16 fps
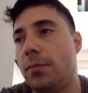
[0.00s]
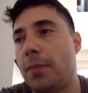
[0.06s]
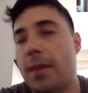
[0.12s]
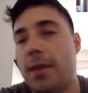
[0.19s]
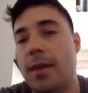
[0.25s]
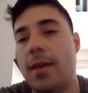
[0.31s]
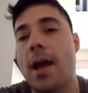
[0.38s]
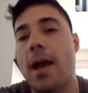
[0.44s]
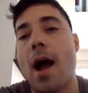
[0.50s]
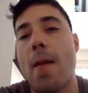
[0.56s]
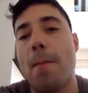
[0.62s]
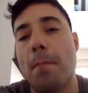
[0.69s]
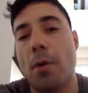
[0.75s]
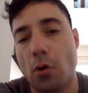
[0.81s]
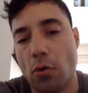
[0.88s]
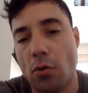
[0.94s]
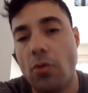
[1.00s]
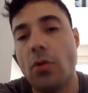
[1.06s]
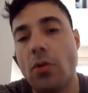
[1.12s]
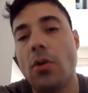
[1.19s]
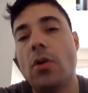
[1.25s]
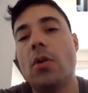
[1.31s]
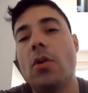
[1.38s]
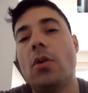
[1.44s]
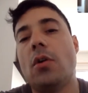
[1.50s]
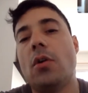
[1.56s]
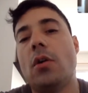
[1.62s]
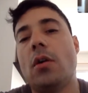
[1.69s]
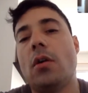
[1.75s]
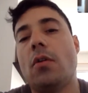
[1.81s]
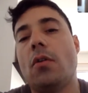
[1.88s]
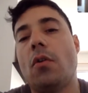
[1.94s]
be humble.
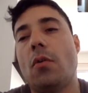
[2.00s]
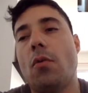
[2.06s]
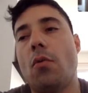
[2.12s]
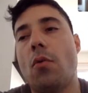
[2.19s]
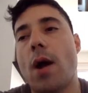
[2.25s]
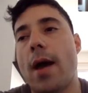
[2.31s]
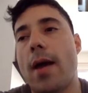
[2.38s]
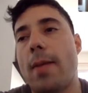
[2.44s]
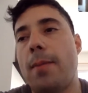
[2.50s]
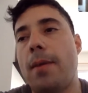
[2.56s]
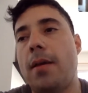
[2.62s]
Why?